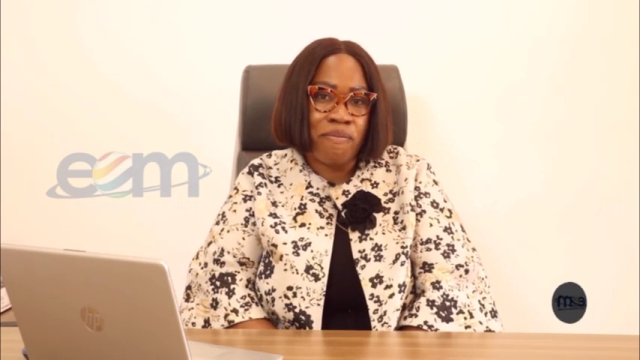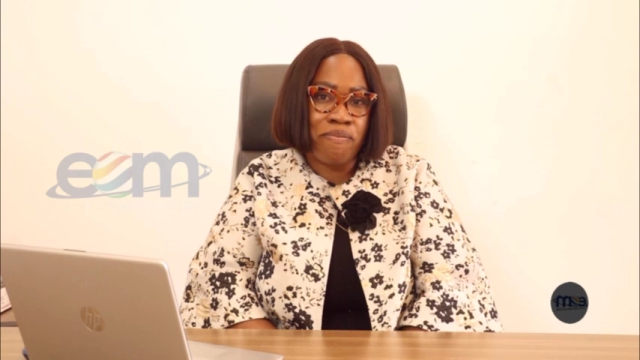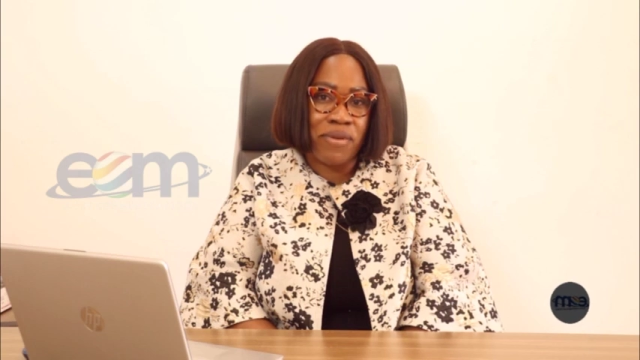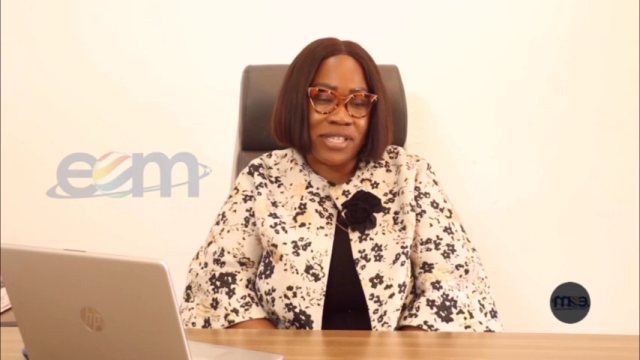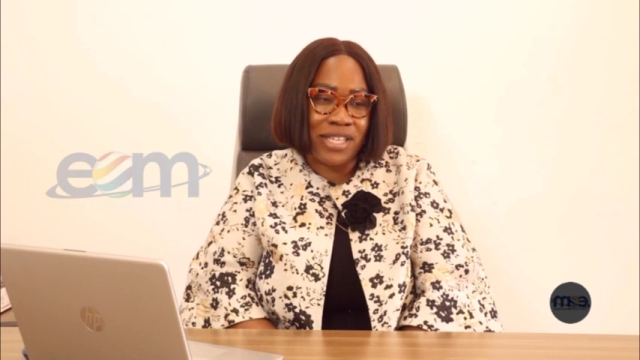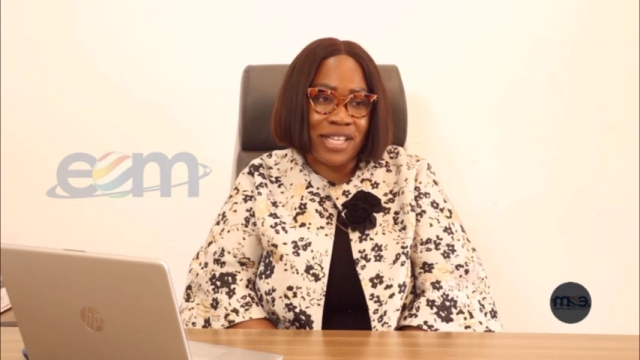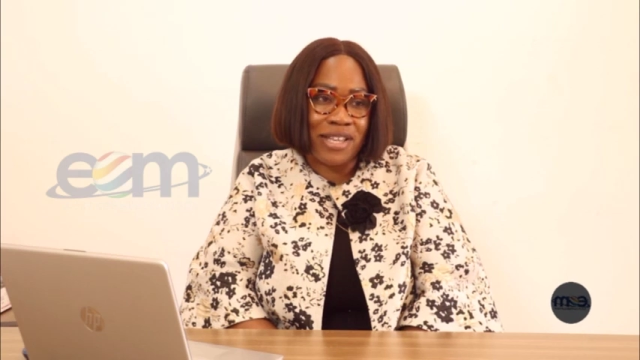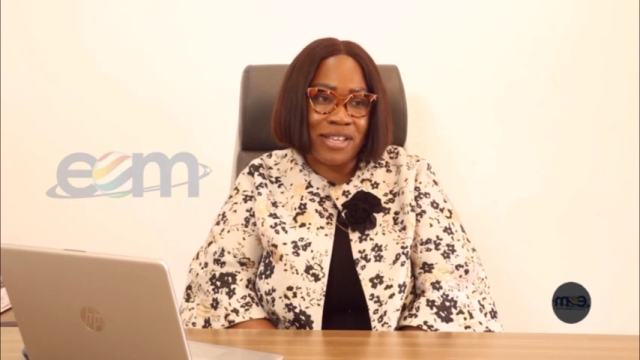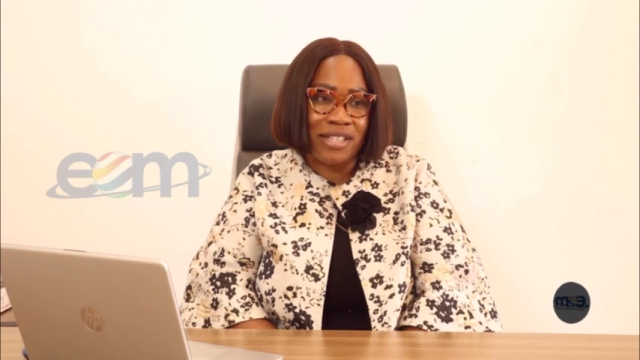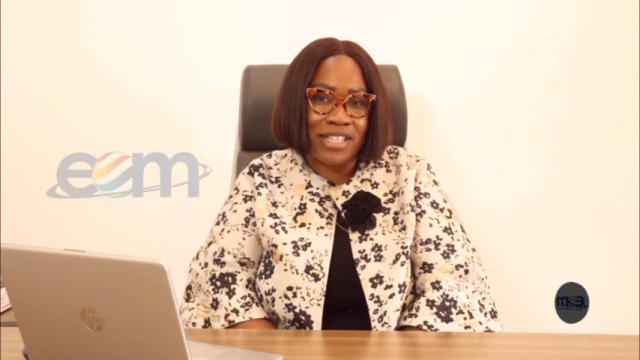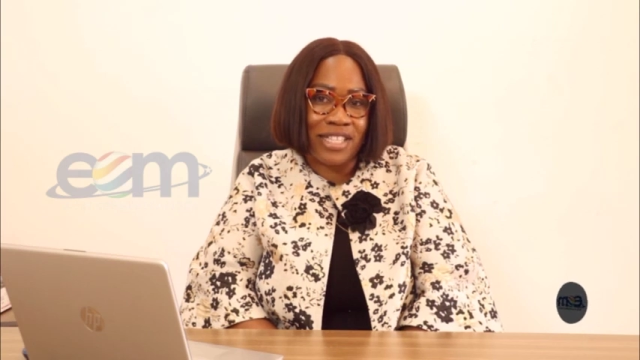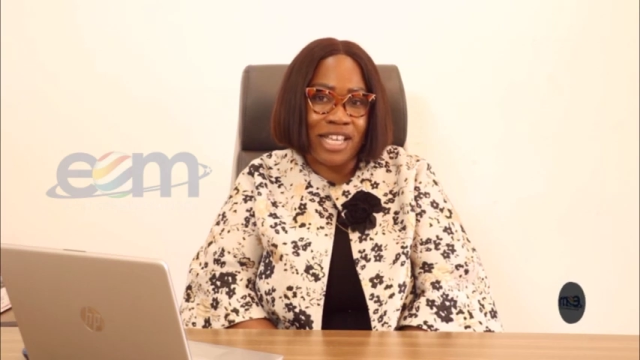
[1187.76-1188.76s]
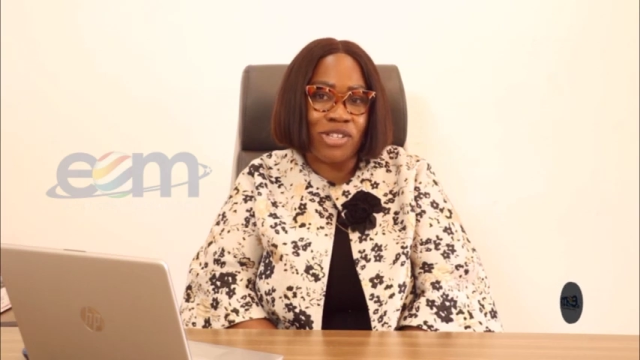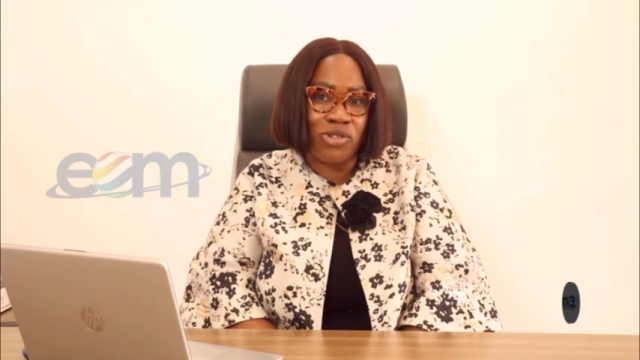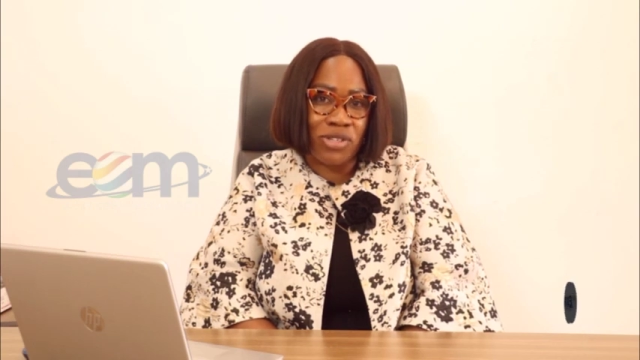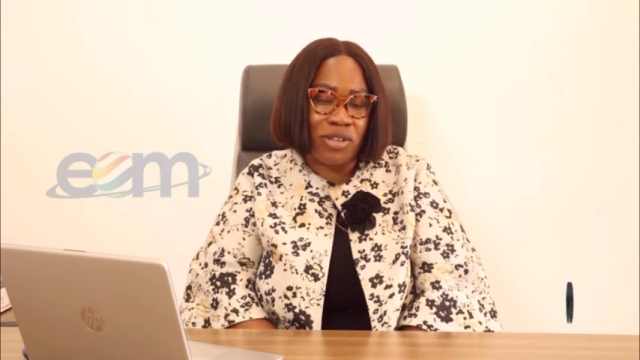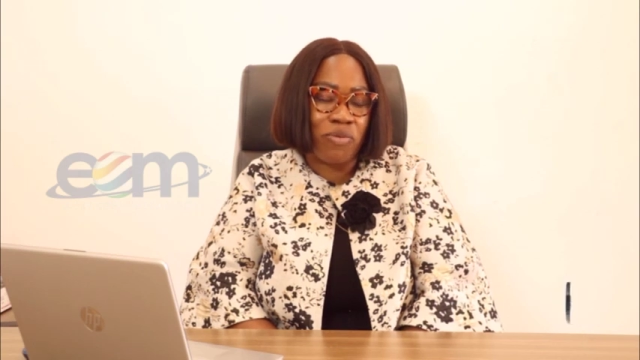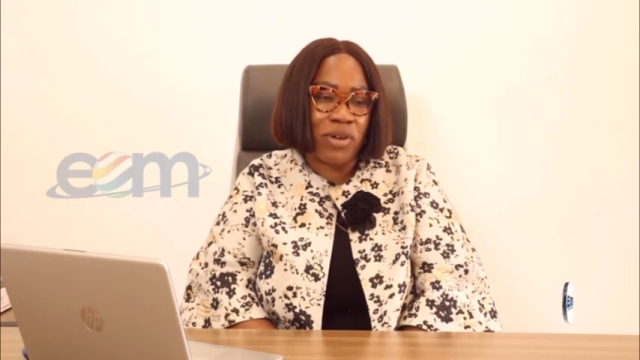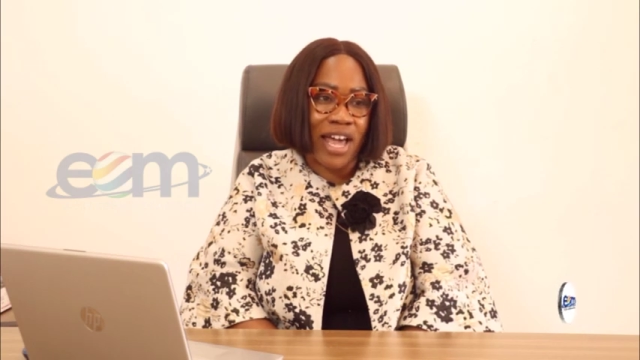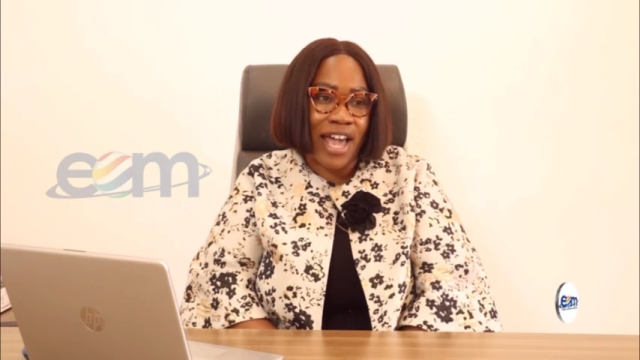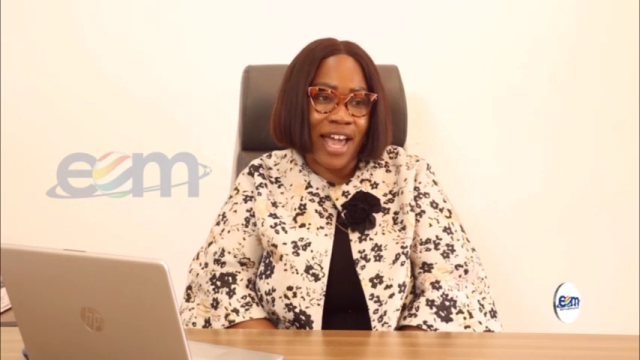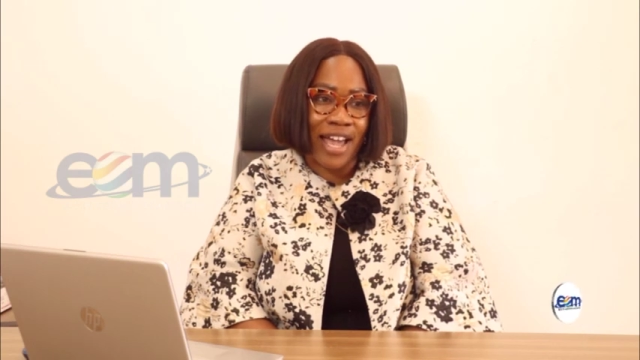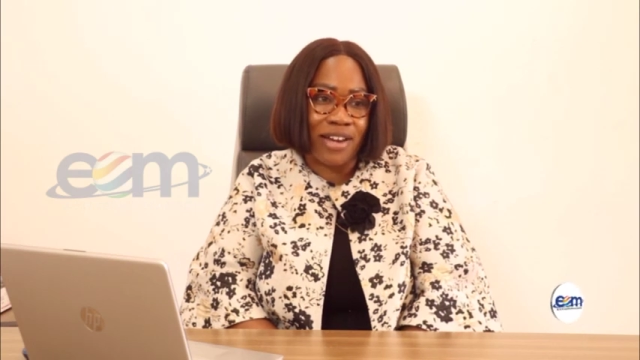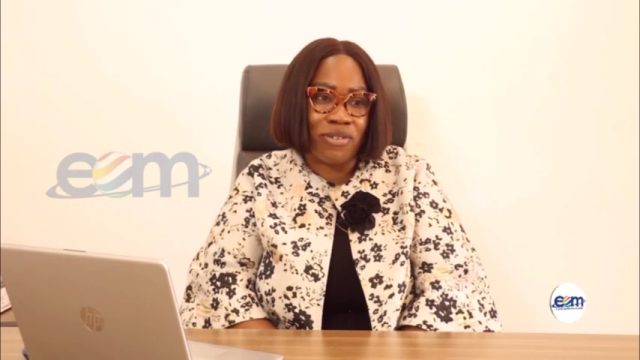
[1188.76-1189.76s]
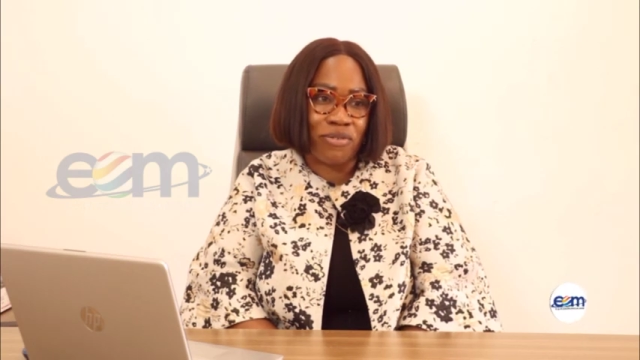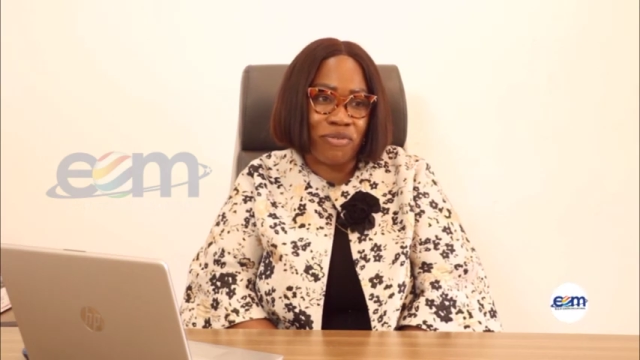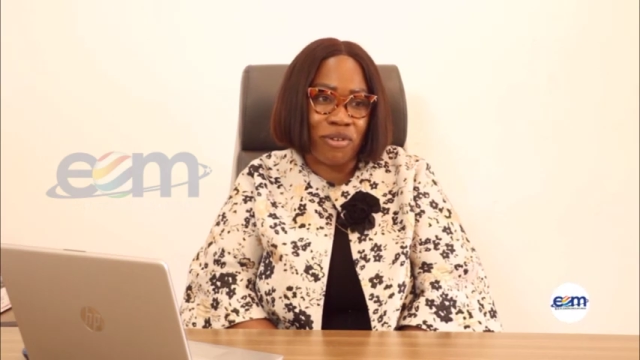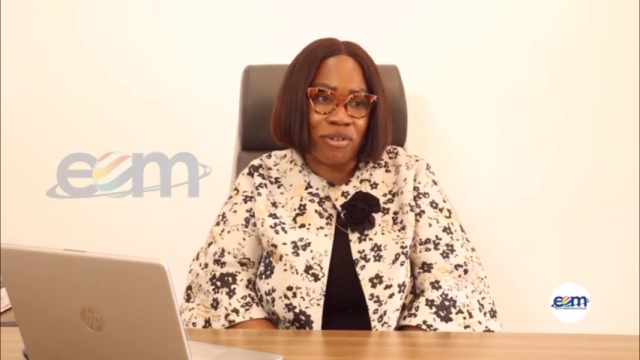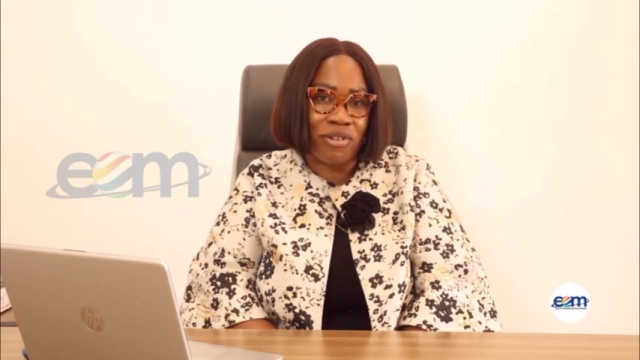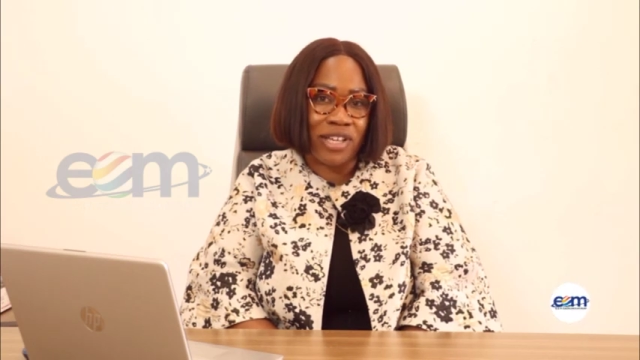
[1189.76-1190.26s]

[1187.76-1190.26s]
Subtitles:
basically day-to-day what I handle for